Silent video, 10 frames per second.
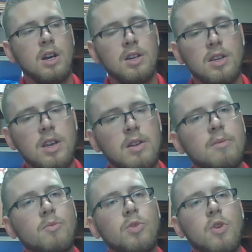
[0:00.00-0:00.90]

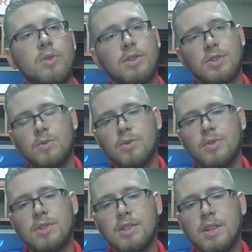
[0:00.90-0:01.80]
And going to school,
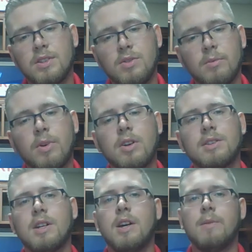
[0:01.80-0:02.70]
since I was doing
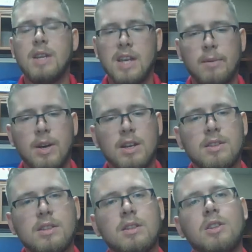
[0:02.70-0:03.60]
part-time, it came
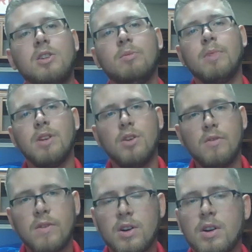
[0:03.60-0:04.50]
out to a little bit
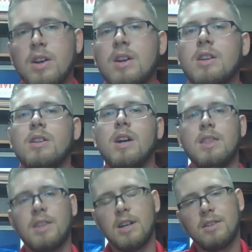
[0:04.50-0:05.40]
over
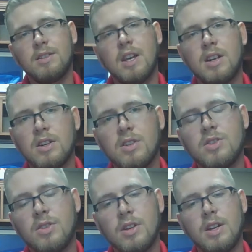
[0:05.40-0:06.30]

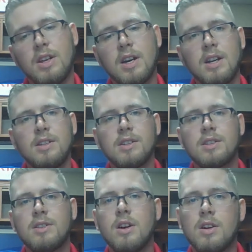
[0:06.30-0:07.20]

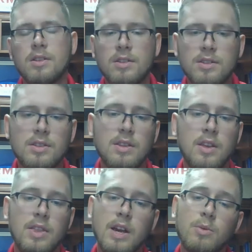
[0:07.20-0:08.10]
$9,896,
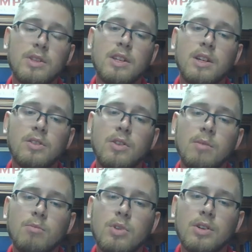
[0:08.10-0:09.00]
and that wasn't
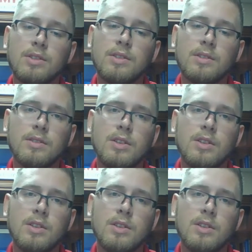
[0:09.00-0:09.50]
including books.